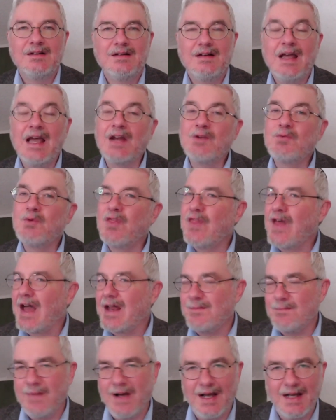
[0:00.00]
And with that in
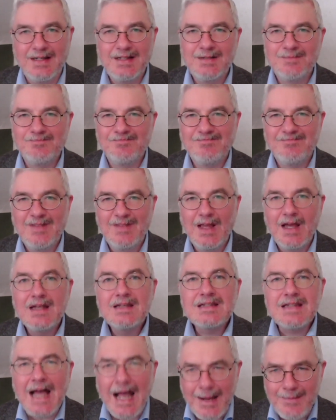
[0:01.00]
mind,
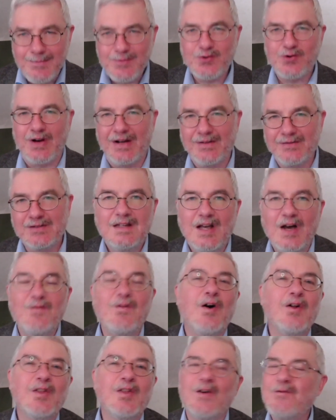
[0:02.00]
time travel. Of
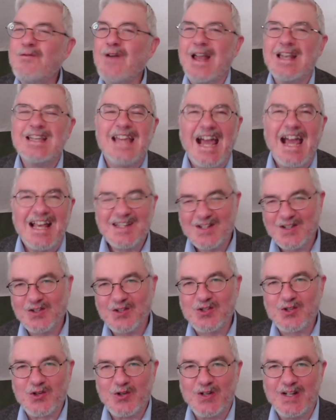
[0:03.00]
all the fantastical
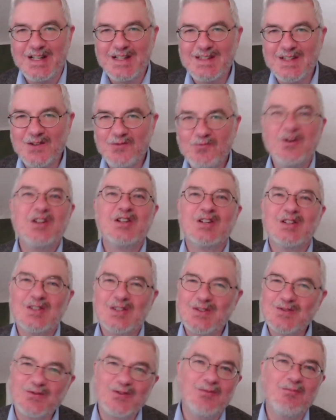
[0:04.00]
journeys and wishes
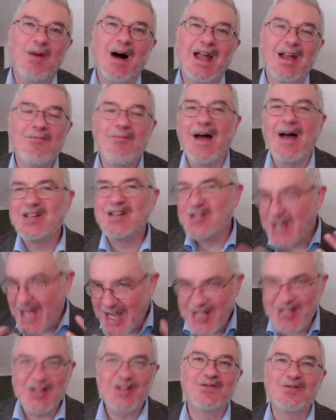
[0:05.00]
from my
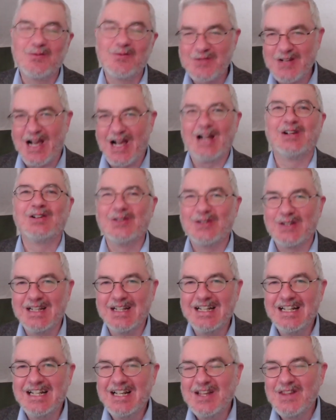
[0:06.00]
imagination from childhood,
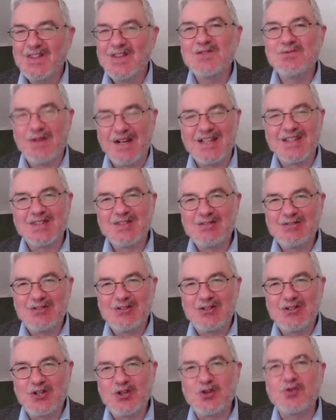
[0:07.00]
this one is
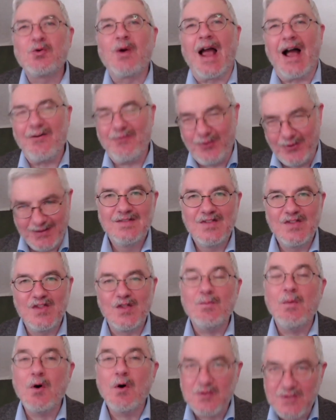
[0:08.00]
traveled the
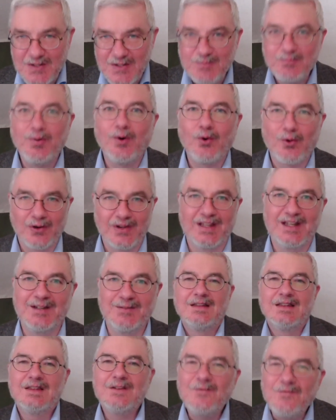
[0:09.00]
most poorly.
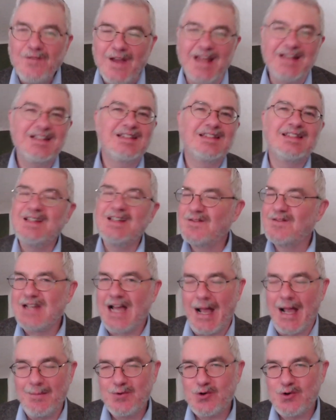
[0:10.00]
The fantasy of
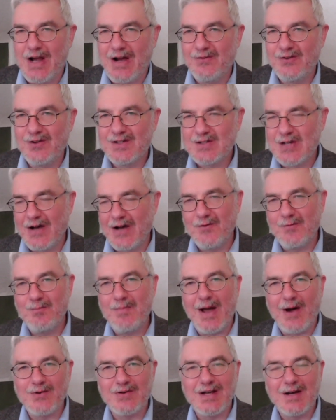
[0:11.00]
time travel is often
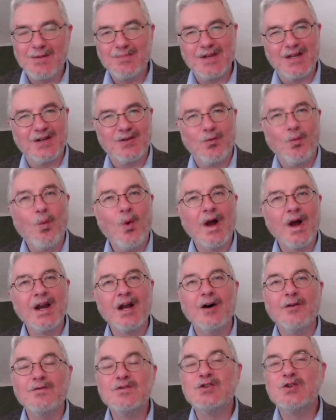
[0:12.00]
bound up in one
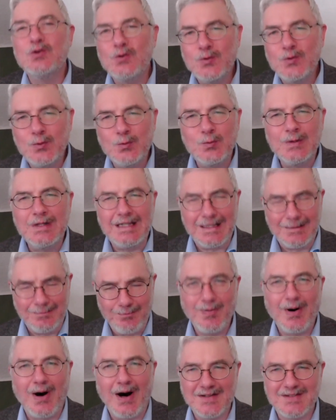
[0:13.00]
of two
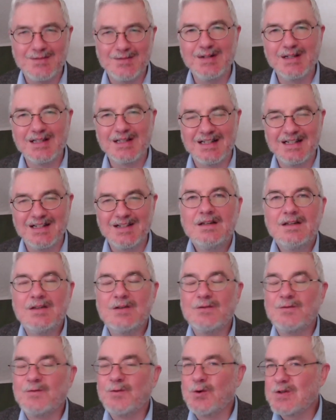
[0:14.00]
impossibilities. The
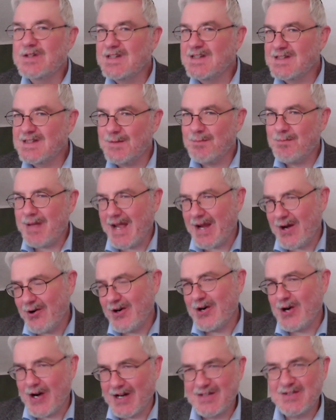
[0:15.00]
first is the
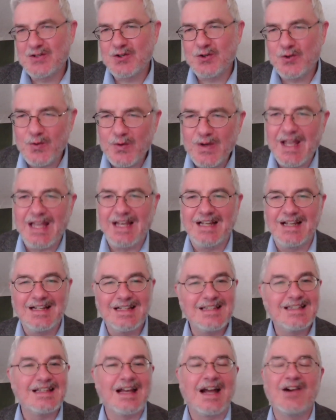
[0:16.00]
paradox-creating
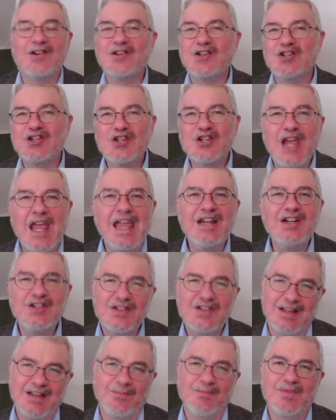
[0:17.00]
desire to change
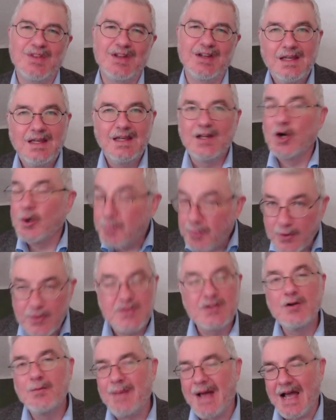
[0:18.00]
something in our
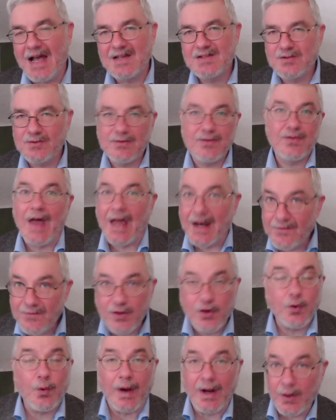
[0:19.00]
personal past or that of the
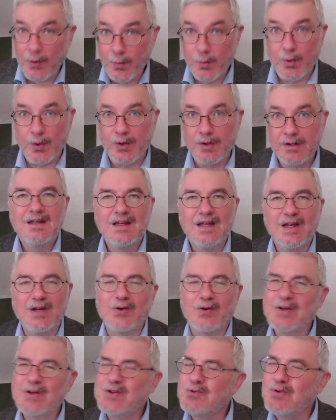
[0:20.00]
greater world in order
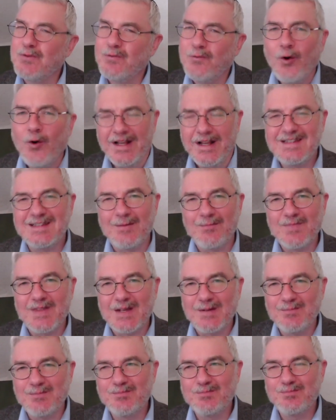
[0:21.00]
to avoid
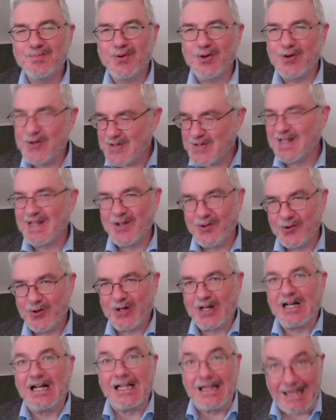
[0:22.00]
something personally or
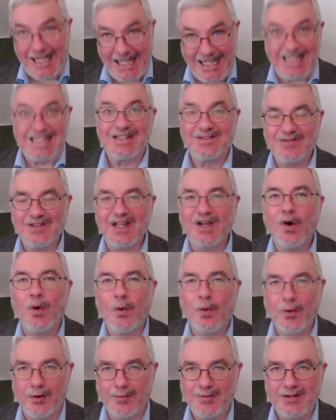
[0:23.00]
collectively
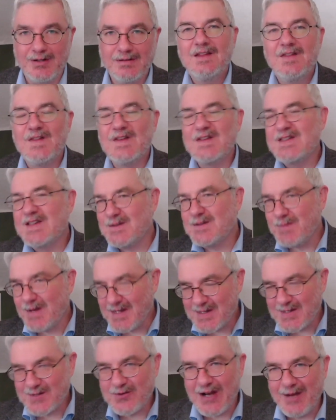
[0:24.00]
horrible. This has been
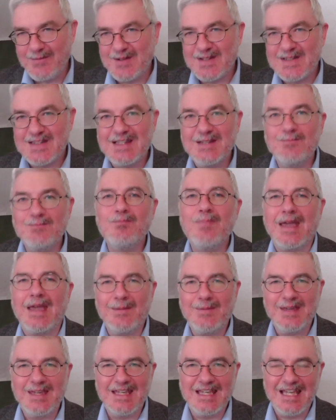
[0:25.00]
described as the
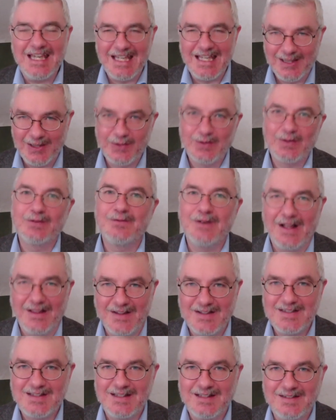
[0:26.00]
baby Hitler
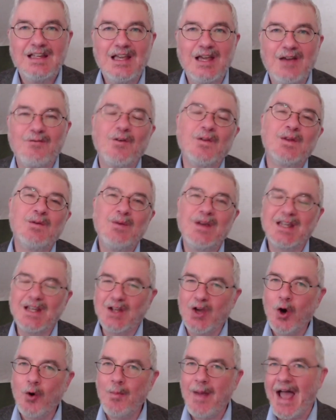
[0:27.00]
fallacy. If only we could
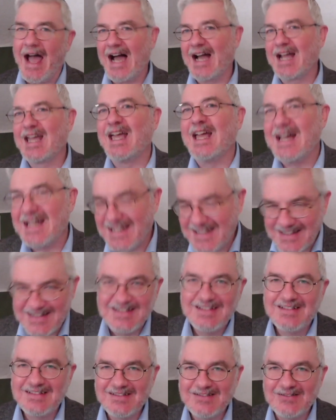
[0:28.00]
go back and,
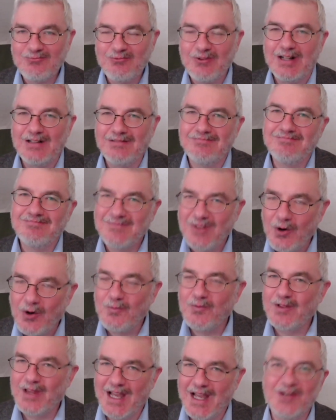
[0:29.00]
well,
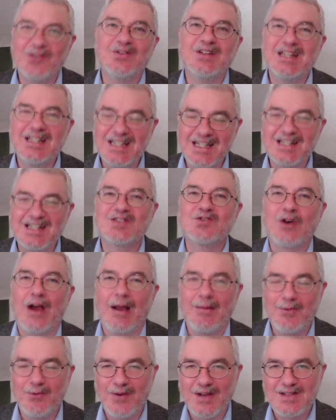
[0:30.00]
hopefully I don't need to describe
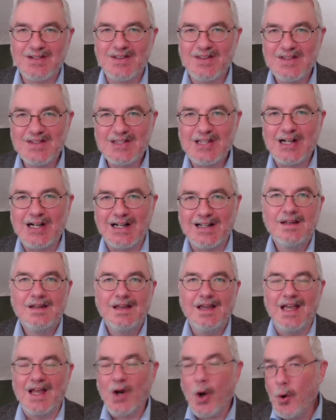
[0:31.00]
the rest of this thought.
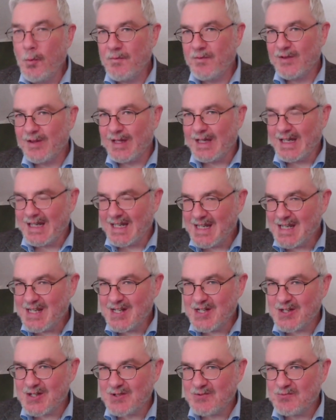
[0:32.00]
And hopefully, in
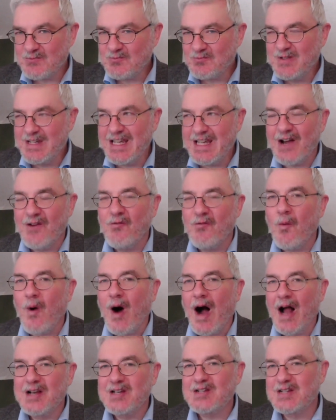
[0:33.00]
addition, we have
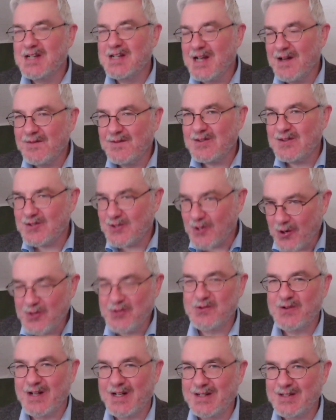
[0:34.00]
watched enough Star
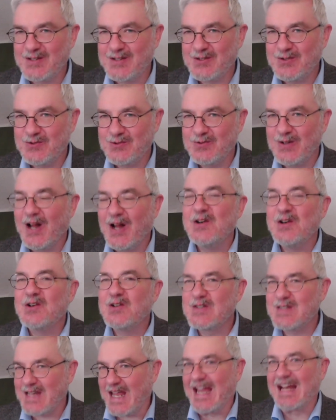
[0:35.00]
Trek to
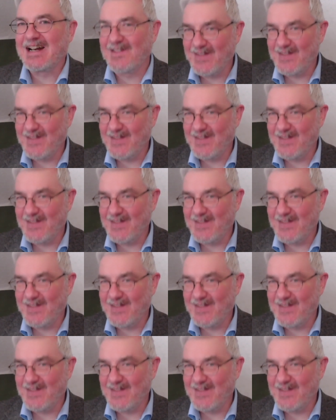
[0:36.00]
understand the